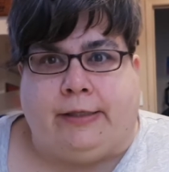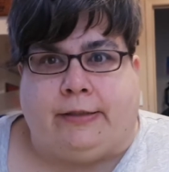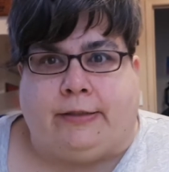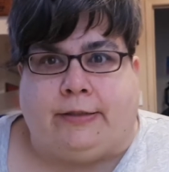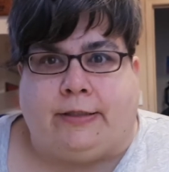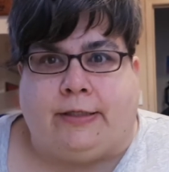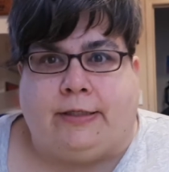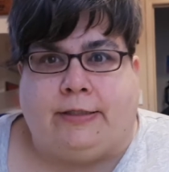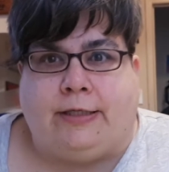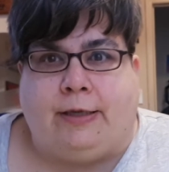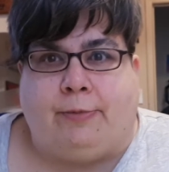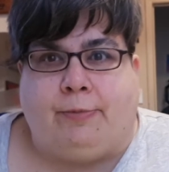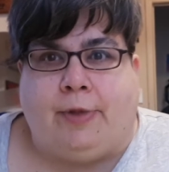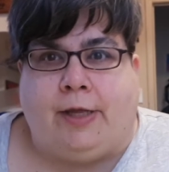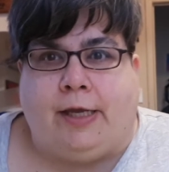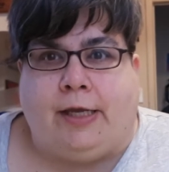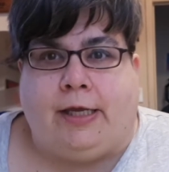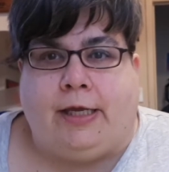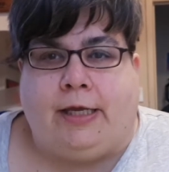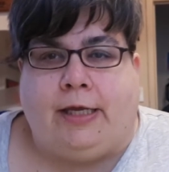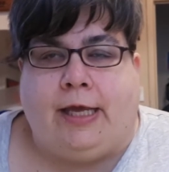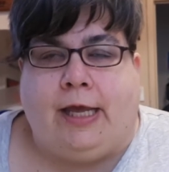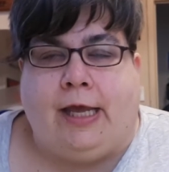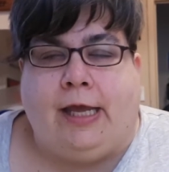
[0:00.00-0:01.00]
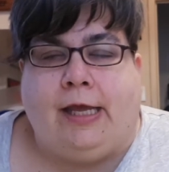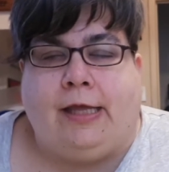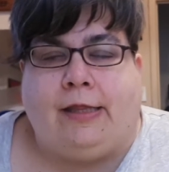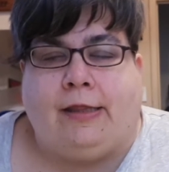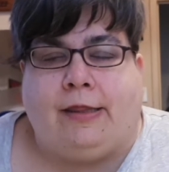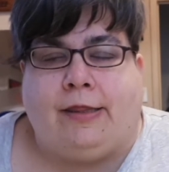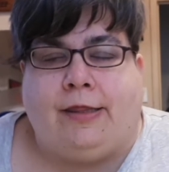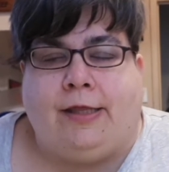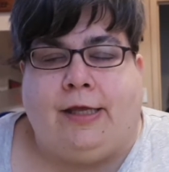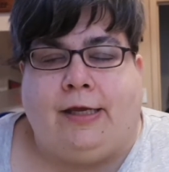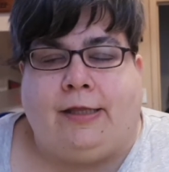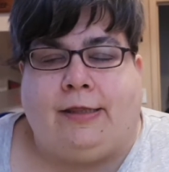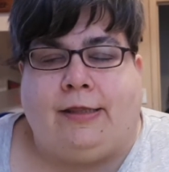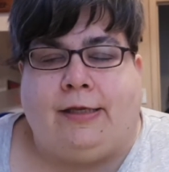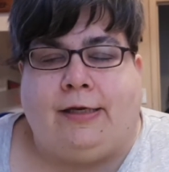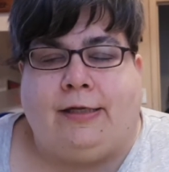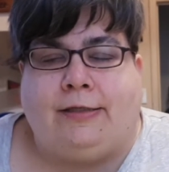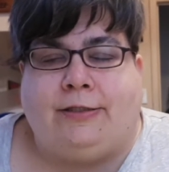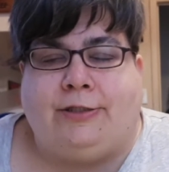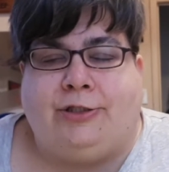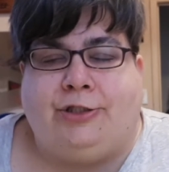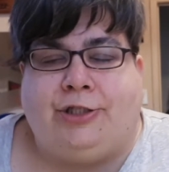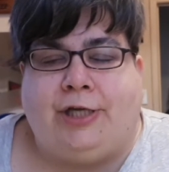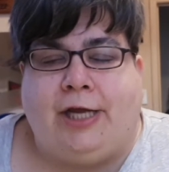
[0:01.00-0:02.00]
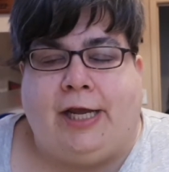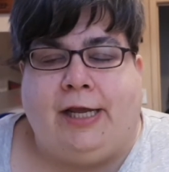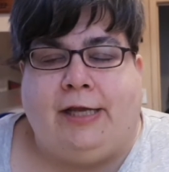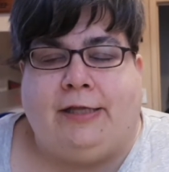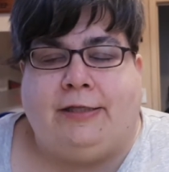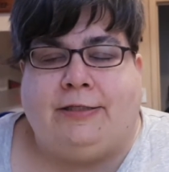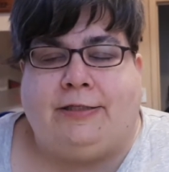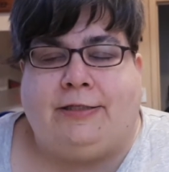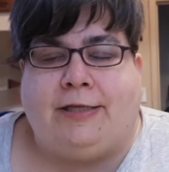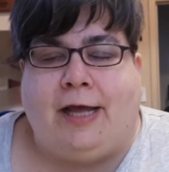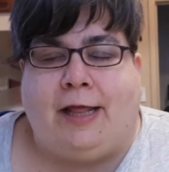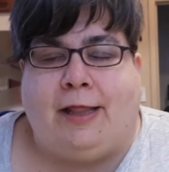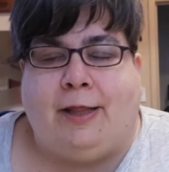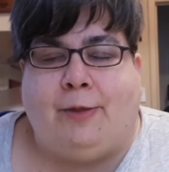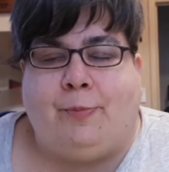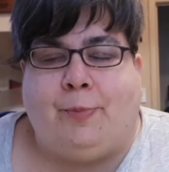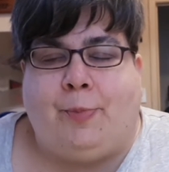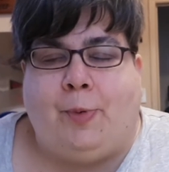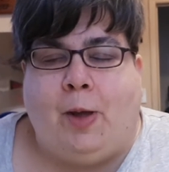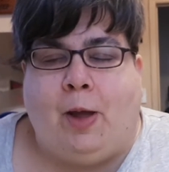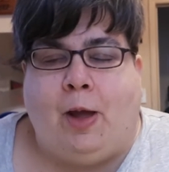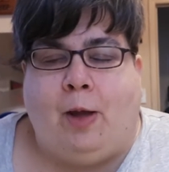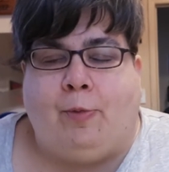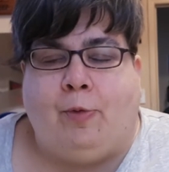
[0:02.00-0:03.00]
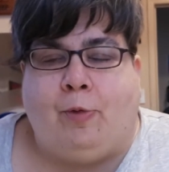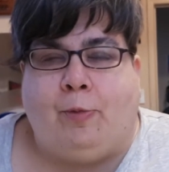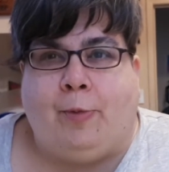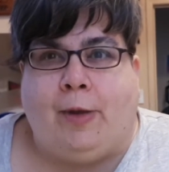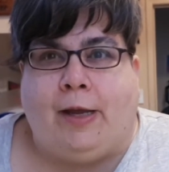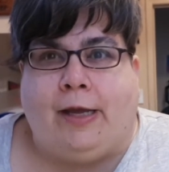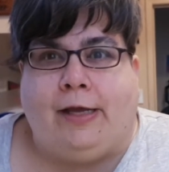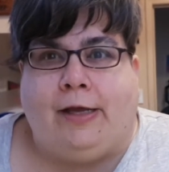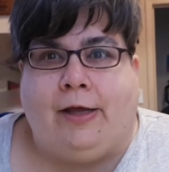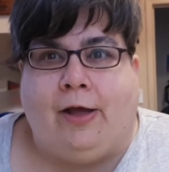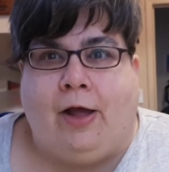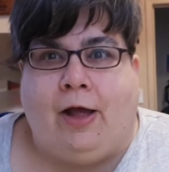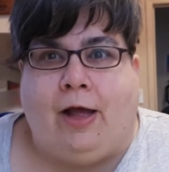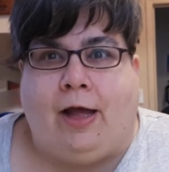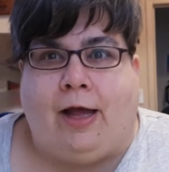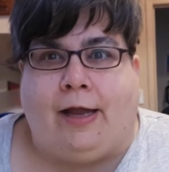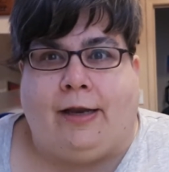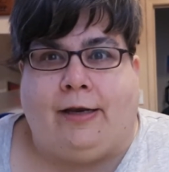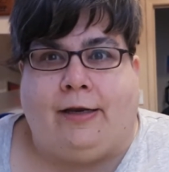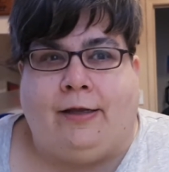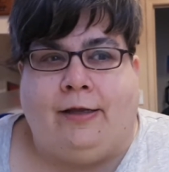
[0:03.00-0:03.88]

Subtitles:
Because I'm like, he can't think that it's Jay and Silent Bob. Oh my God.